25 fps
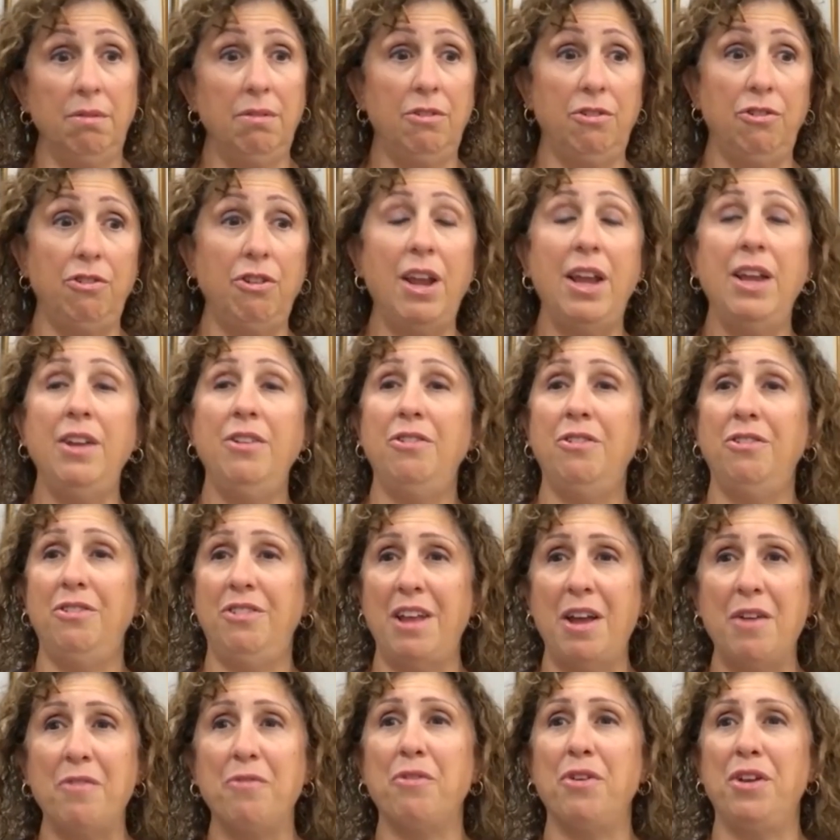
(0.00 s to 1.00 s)

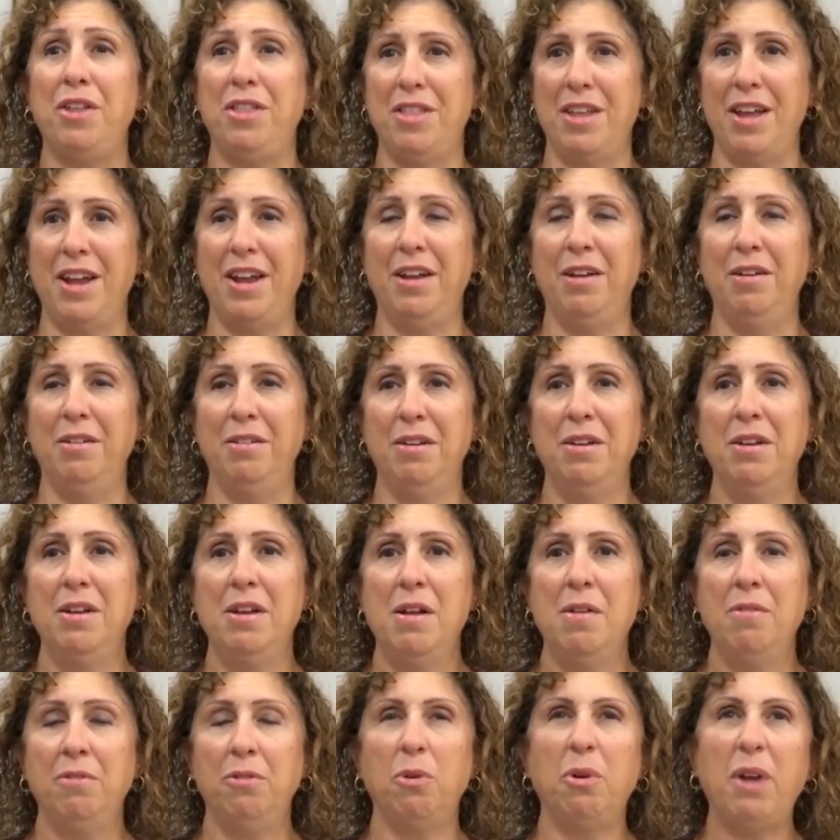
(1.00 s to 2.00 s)
changes everything.
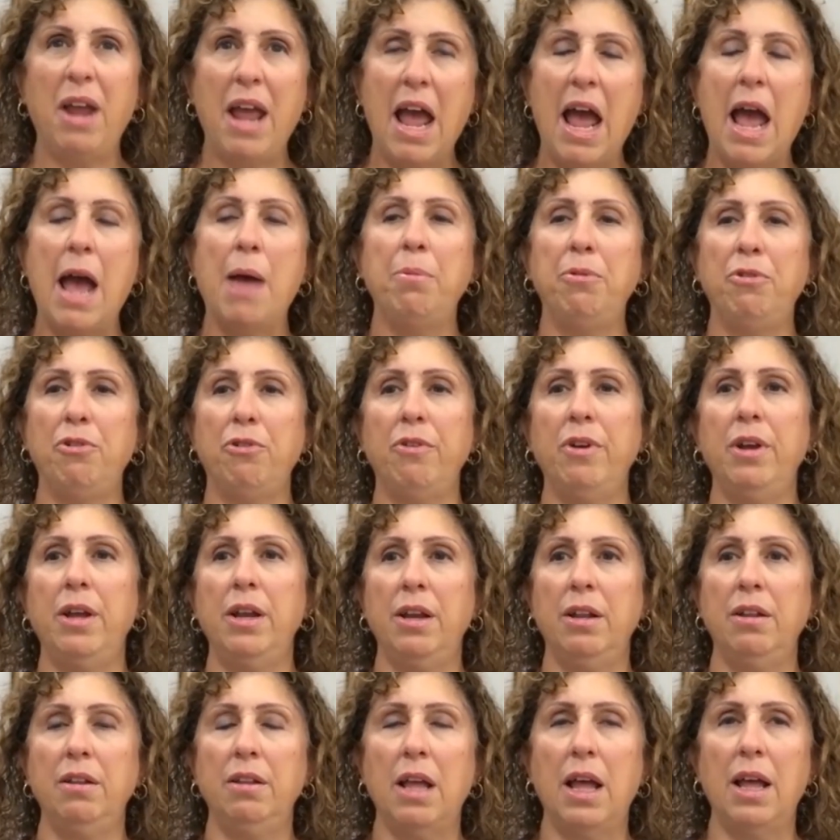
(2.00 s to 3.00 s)
So
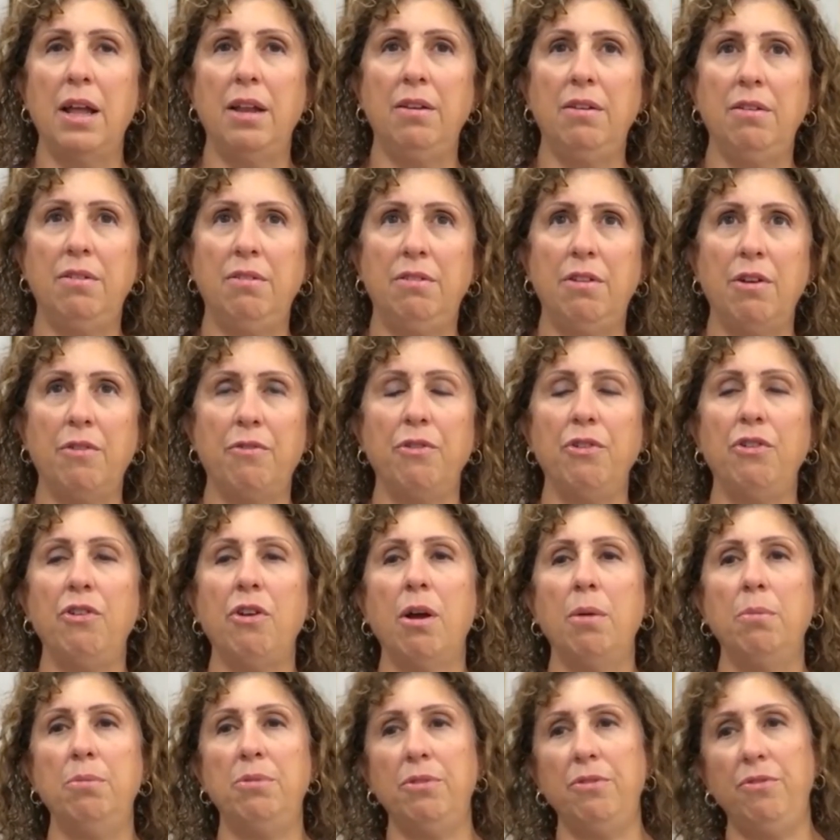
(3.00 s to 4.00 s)
capturing it at different
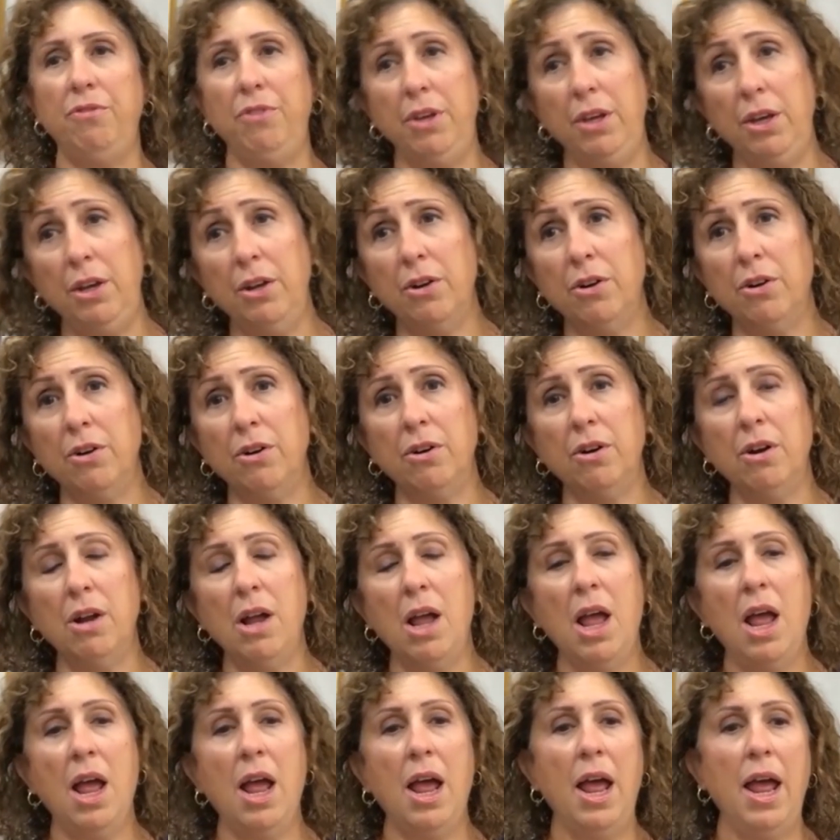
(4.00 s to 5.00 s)
times of year
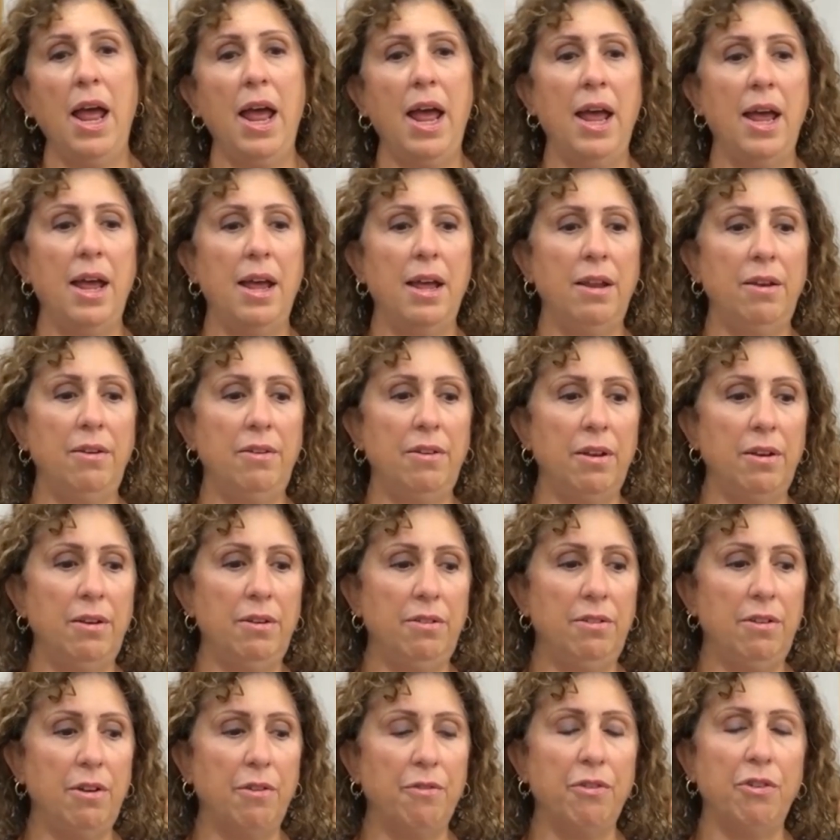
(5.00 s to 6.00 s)
and
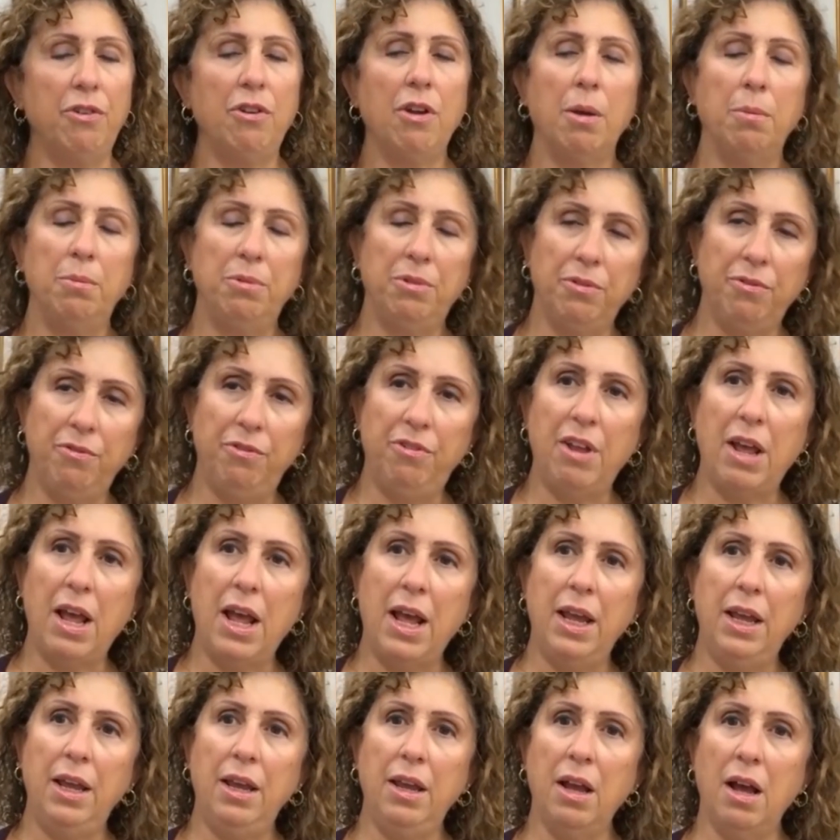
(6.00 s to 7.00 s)
at different times of
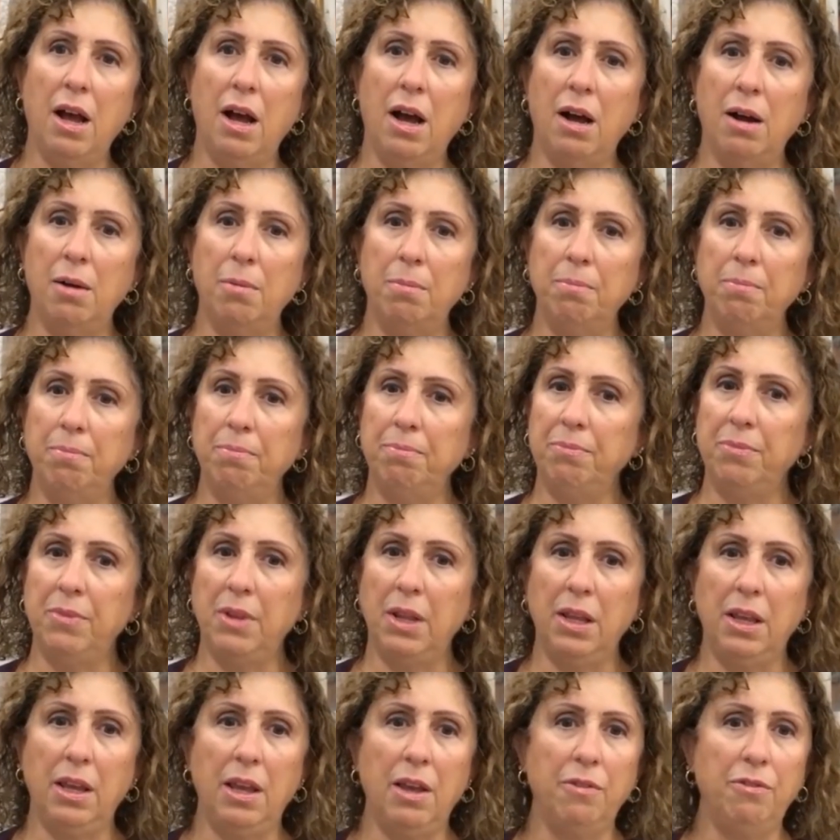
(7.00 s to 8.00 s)
day
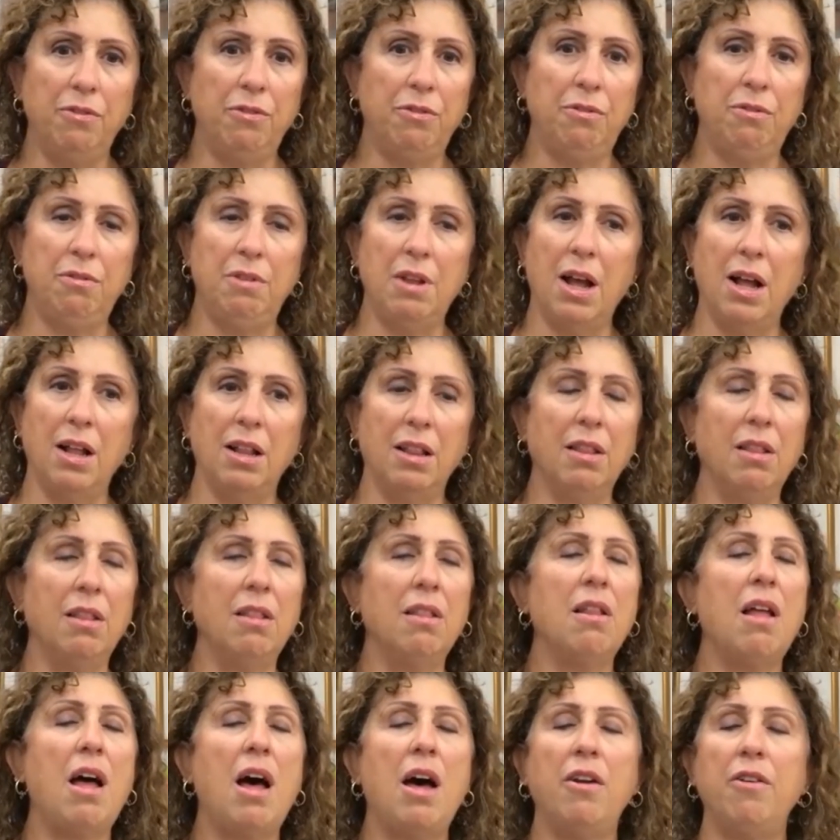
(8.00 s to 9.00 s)
gives a
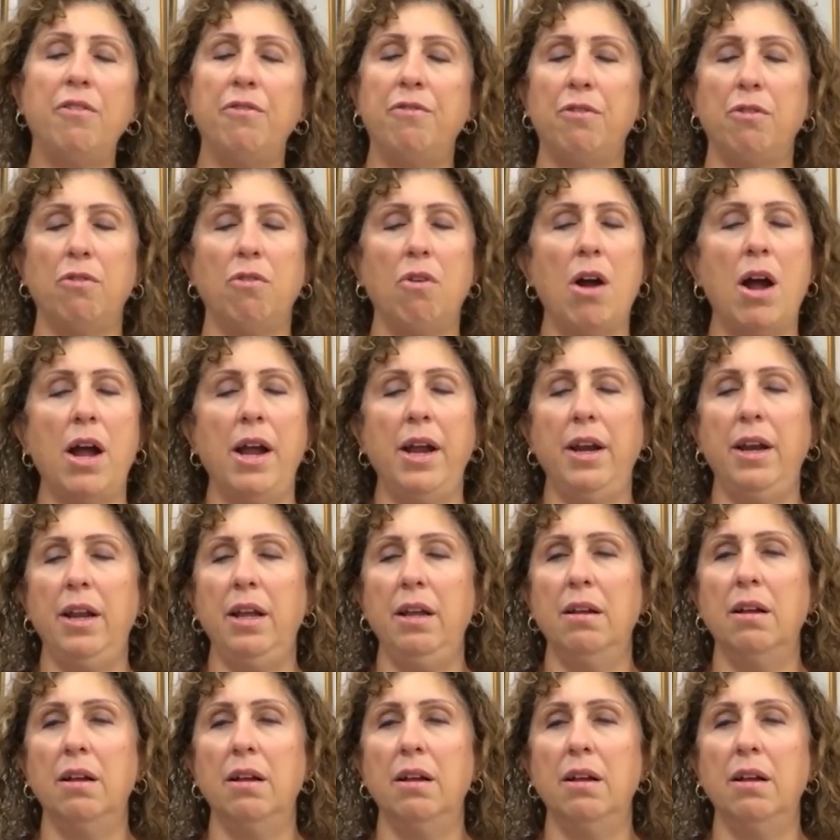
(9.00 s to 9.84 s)
lot of variety,